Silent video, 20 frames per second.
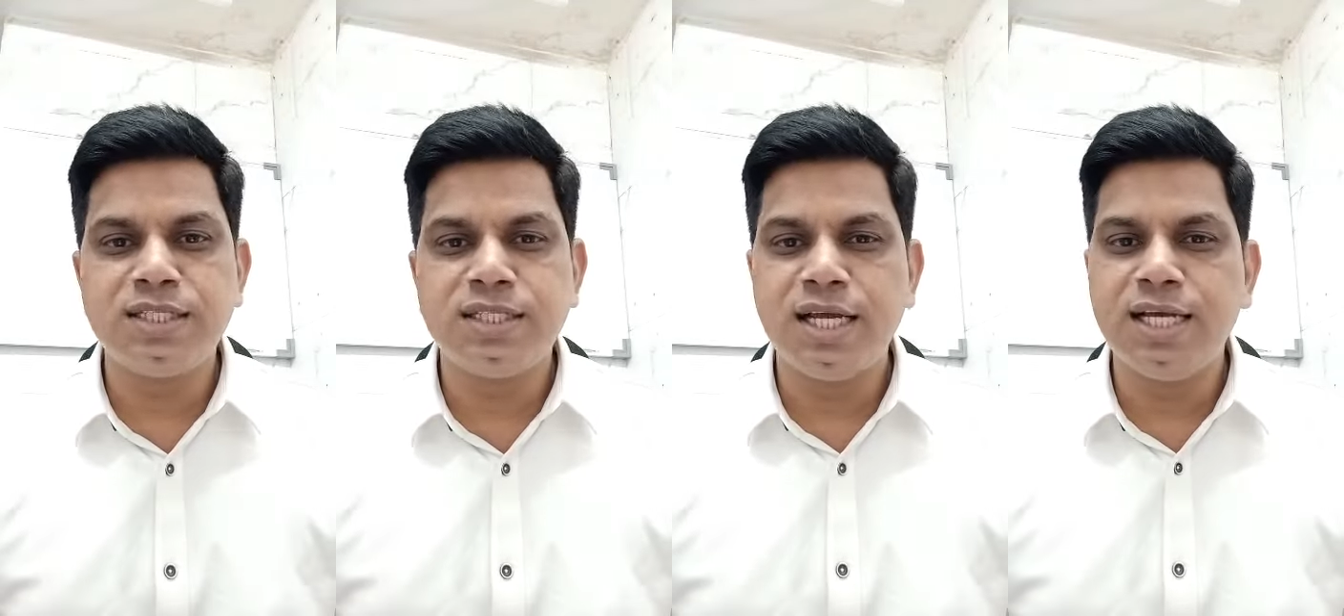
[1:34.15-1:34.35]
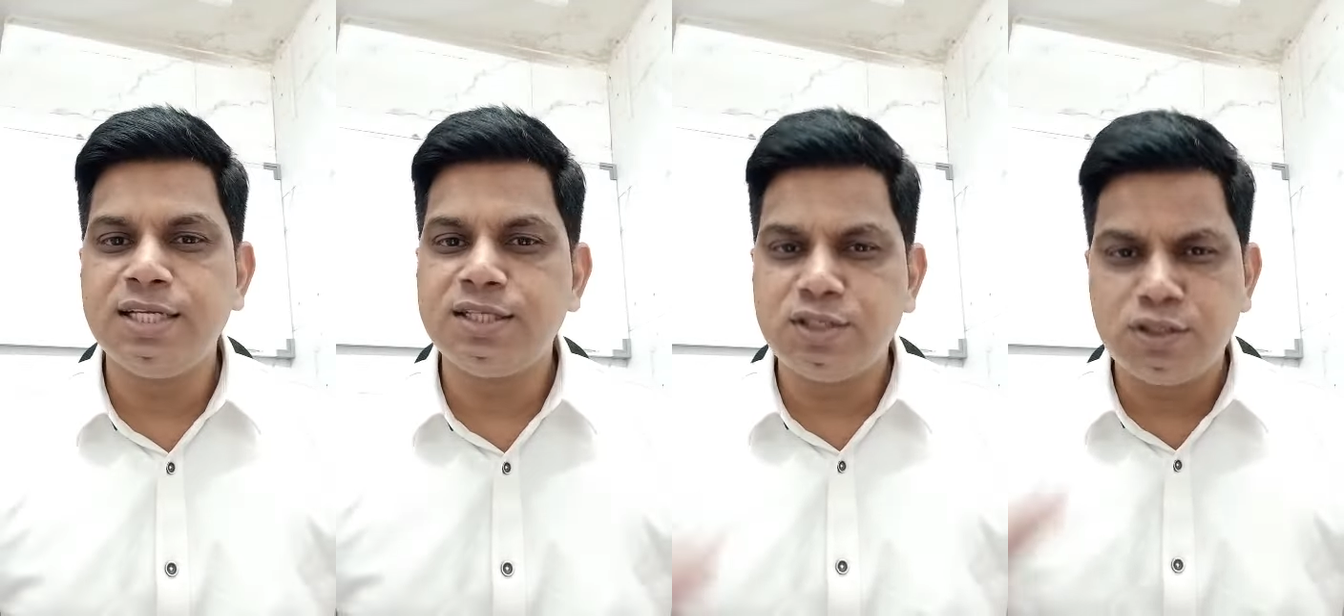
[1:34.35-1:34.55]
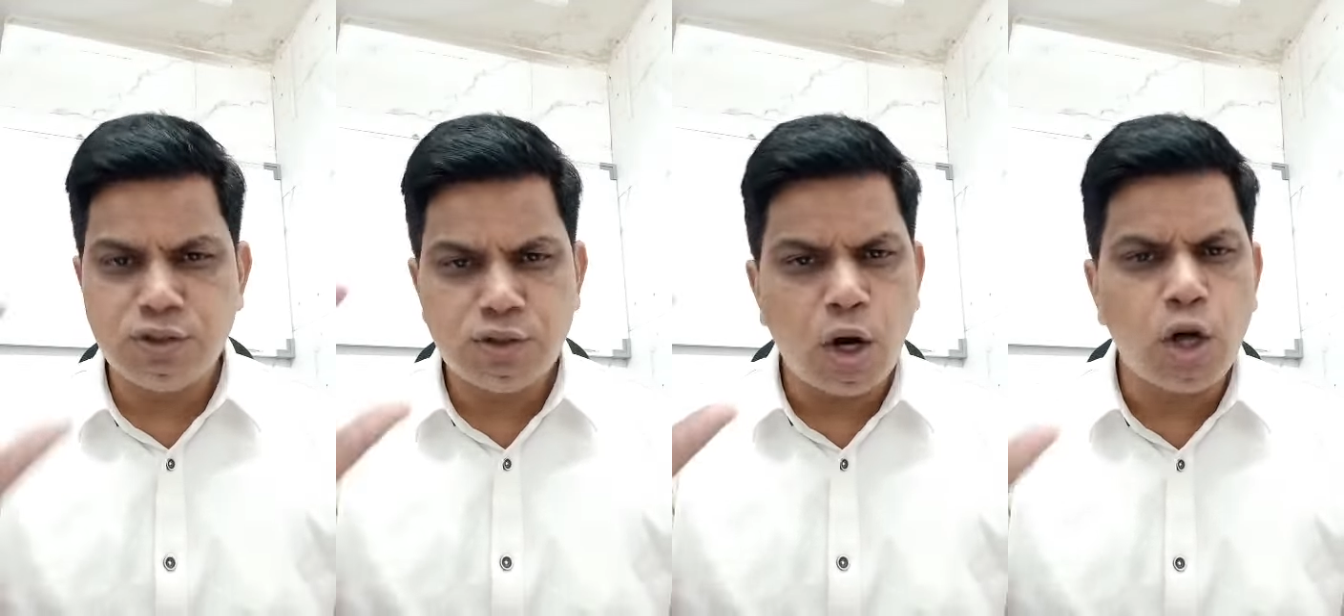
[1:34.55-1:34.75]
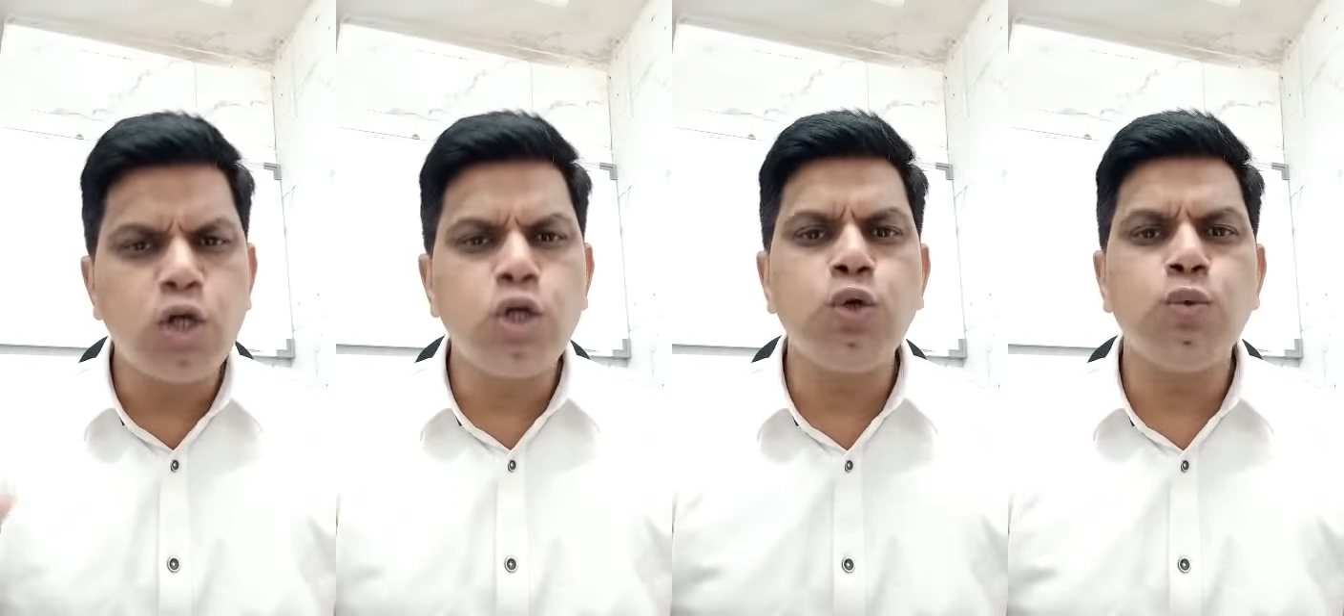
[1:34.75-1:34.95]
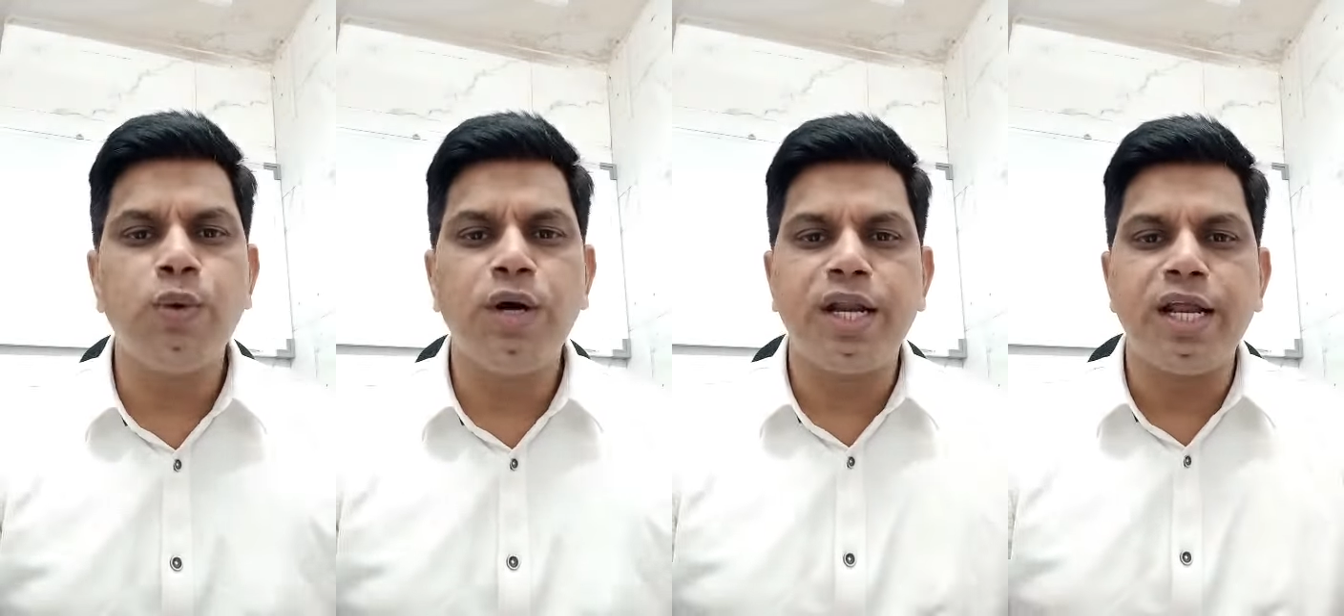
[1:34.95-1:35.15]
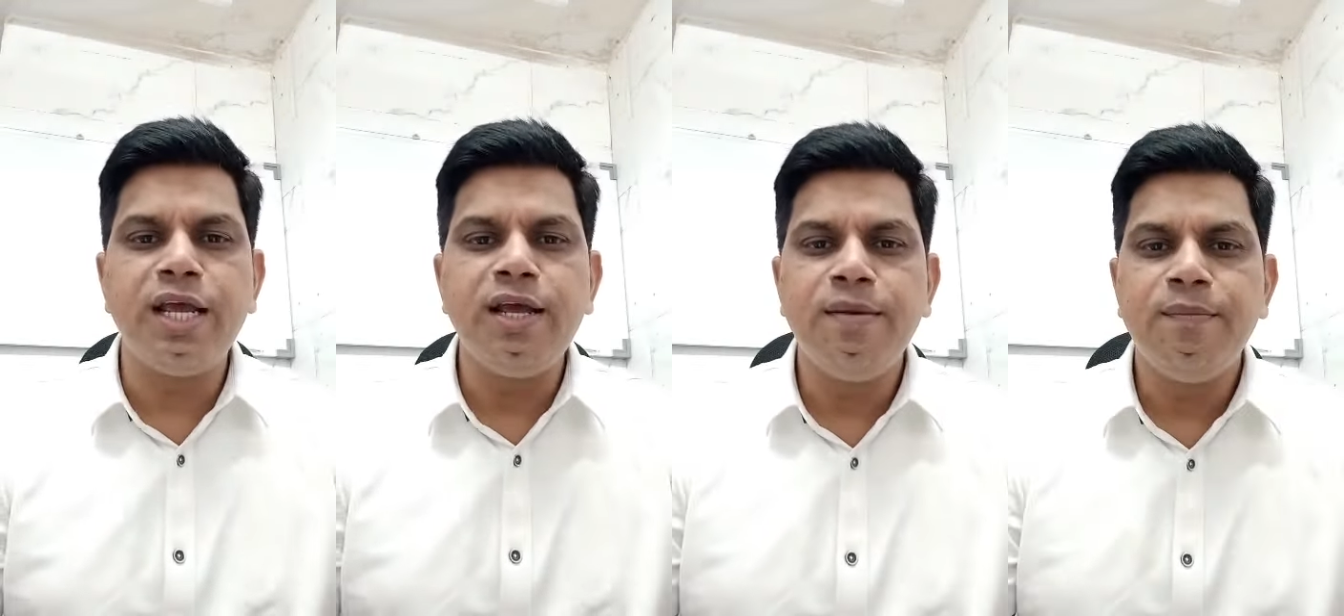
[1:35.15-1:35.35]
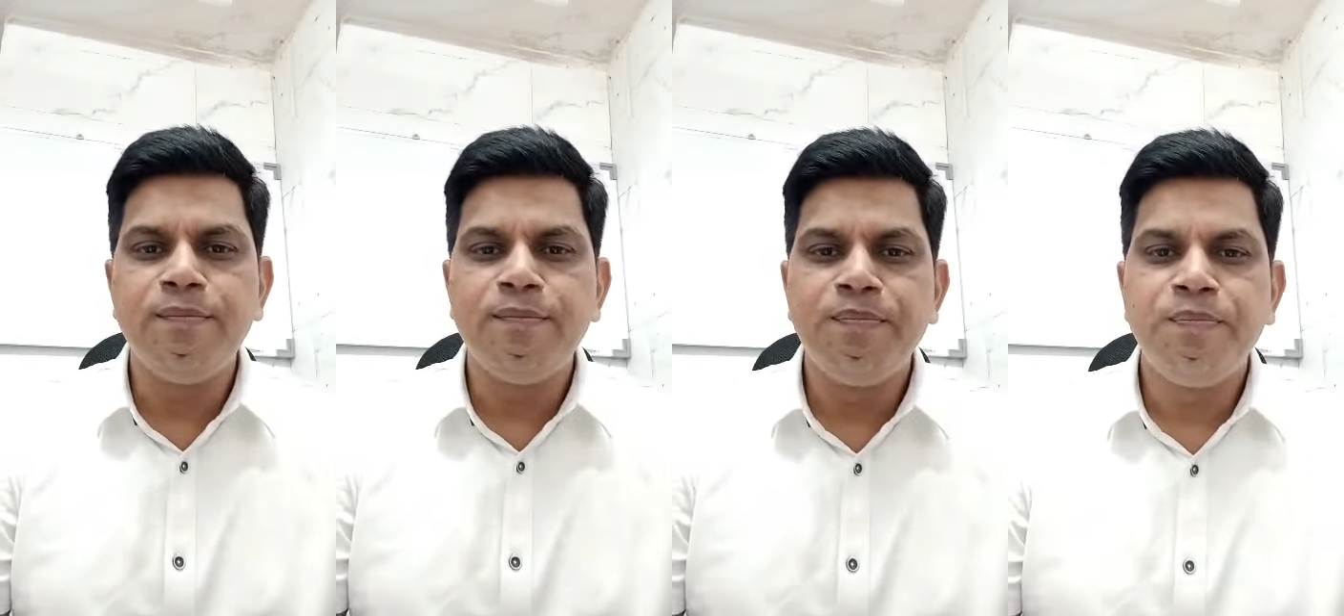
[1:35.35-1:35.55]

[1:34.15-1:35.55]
says, not to worry,